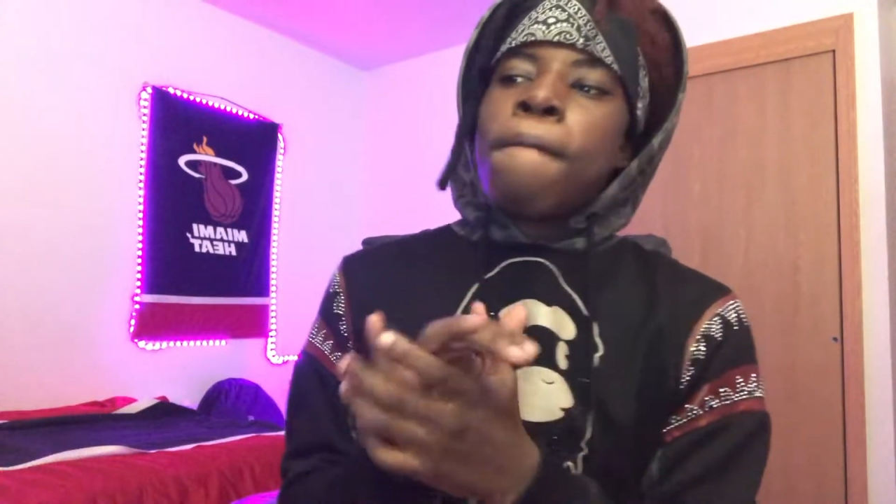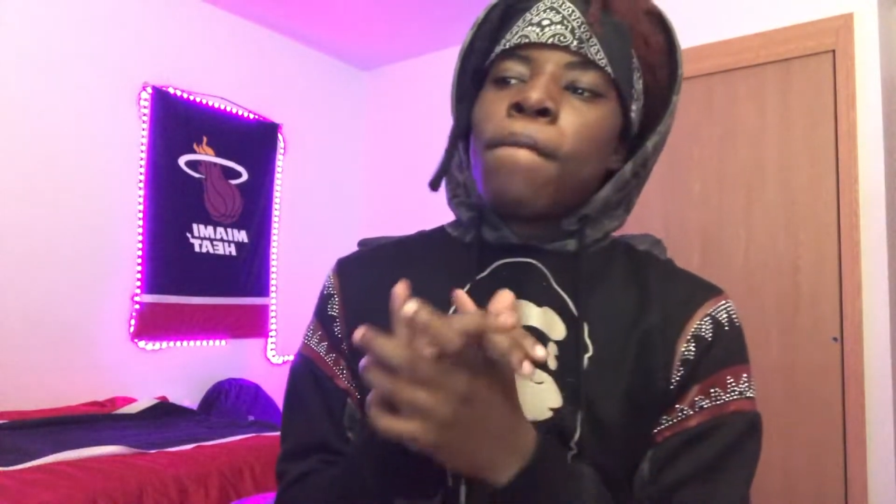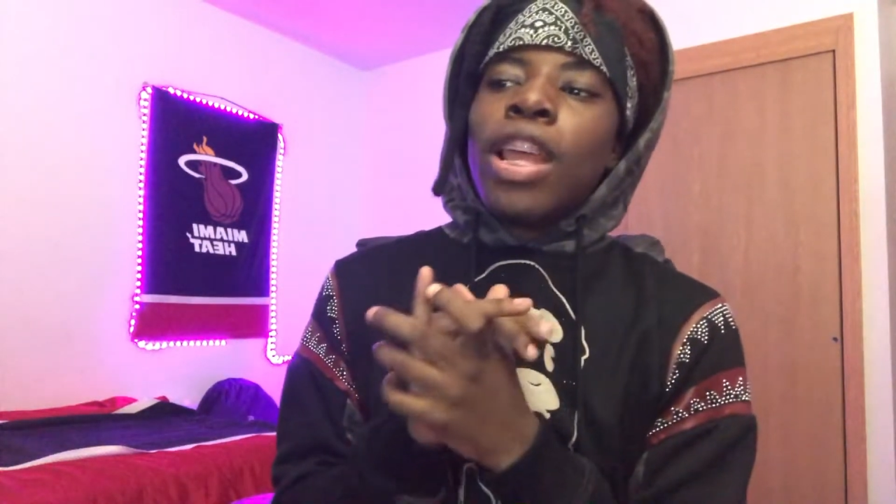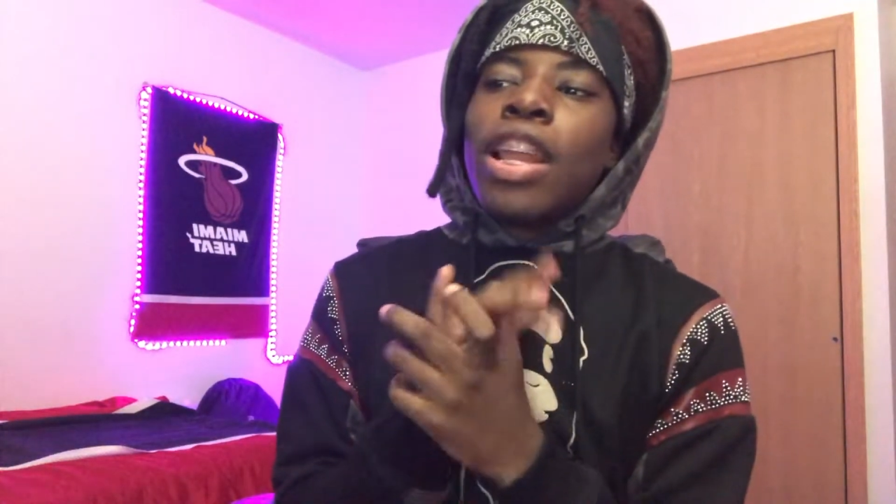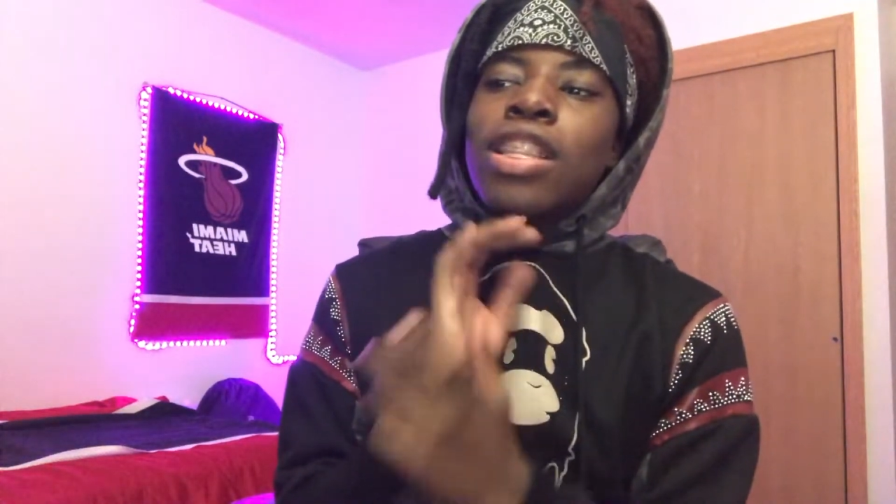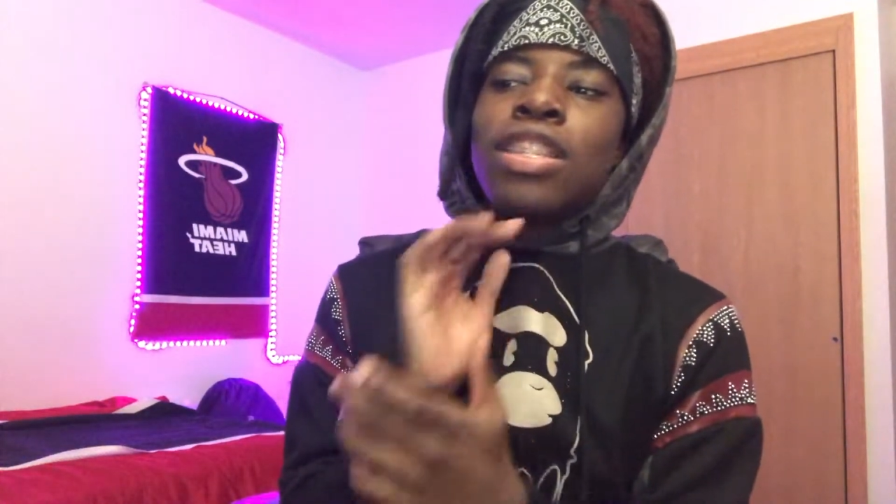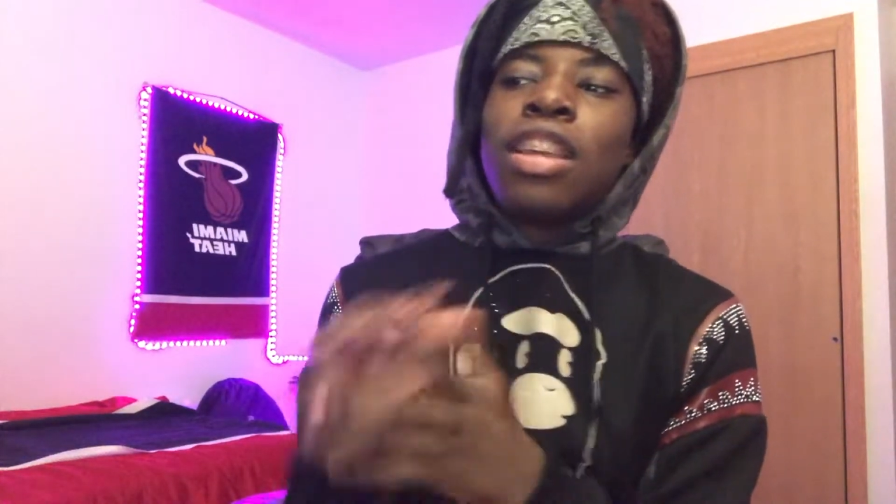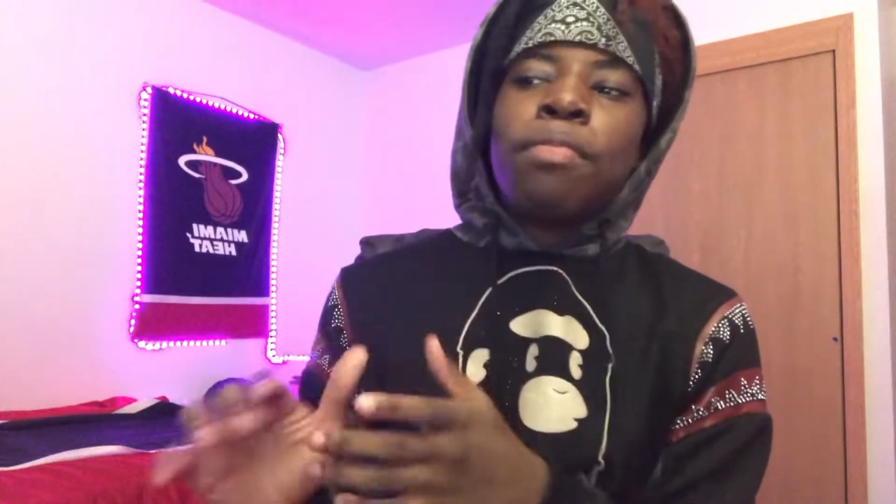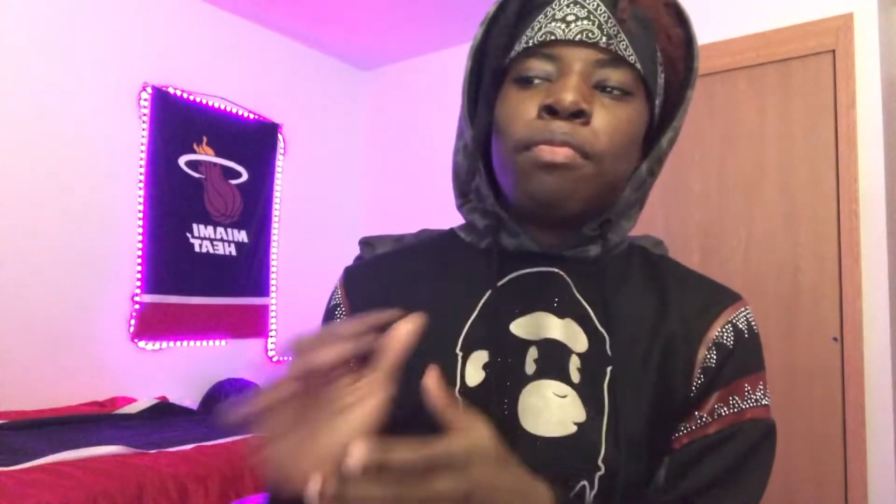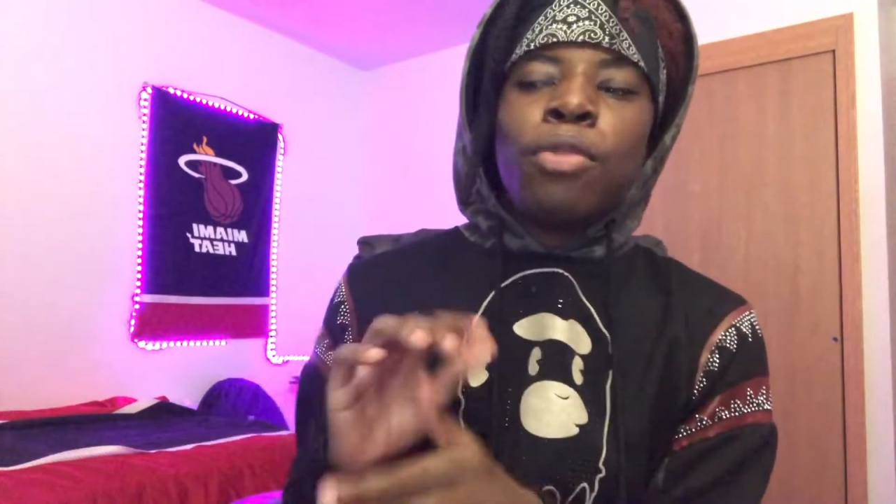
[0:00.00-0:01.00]
Like that's the
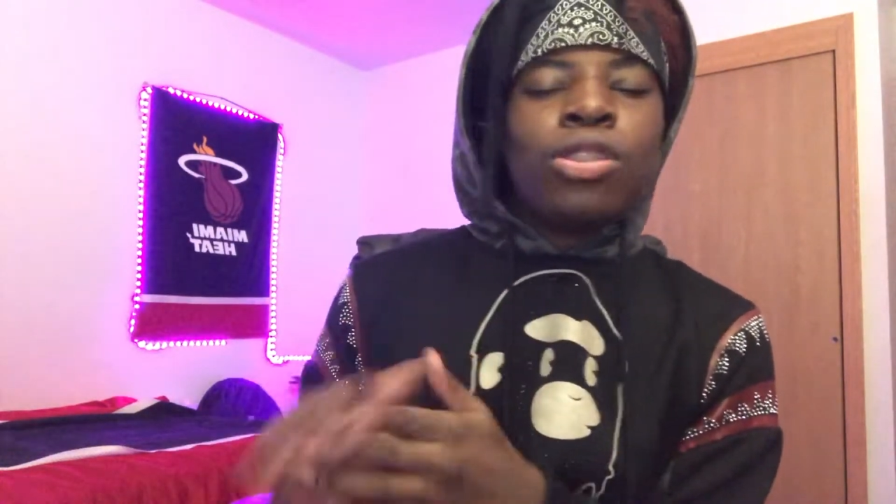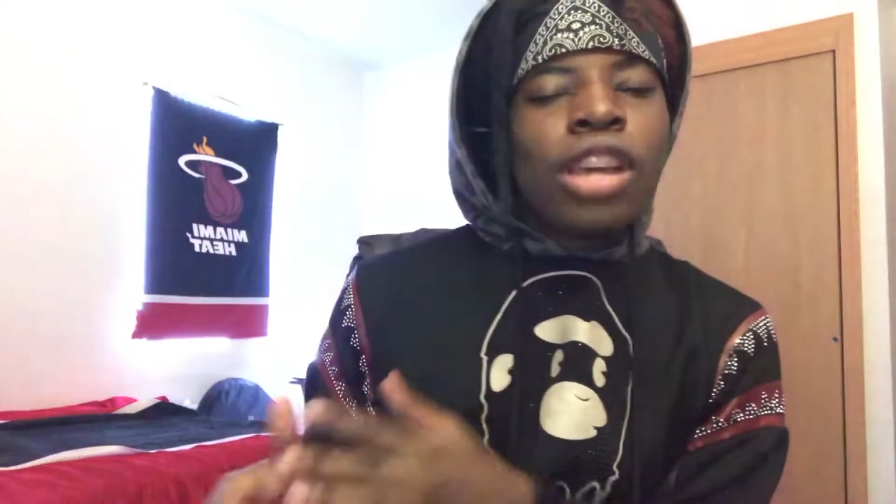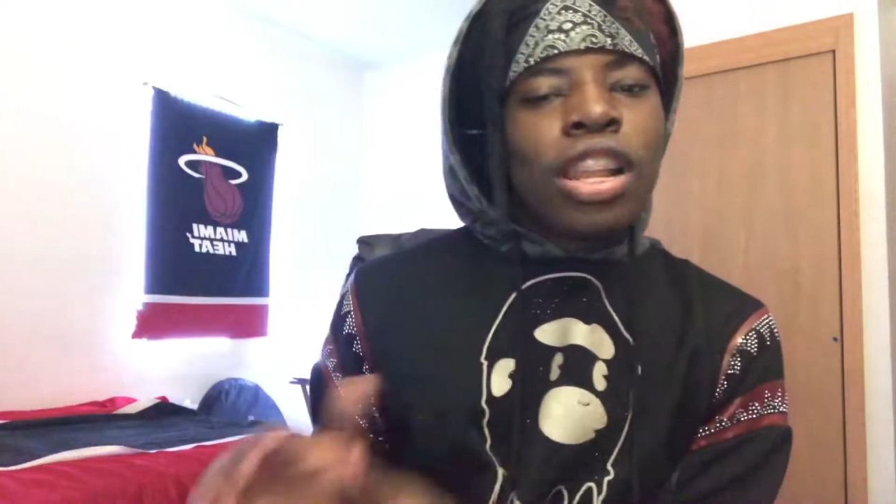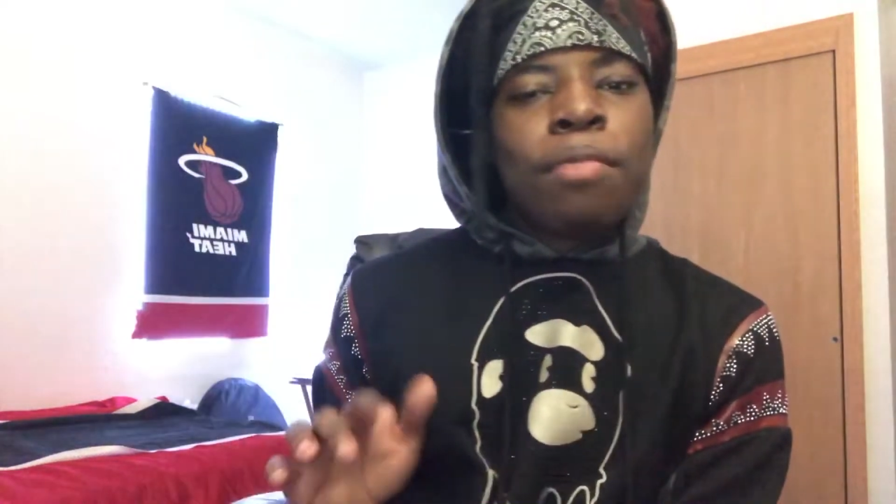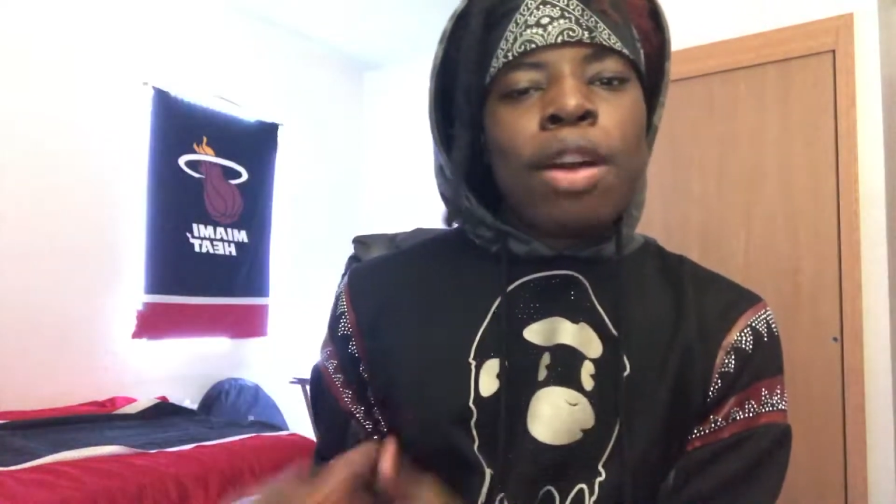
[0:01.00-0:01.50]
type of music I like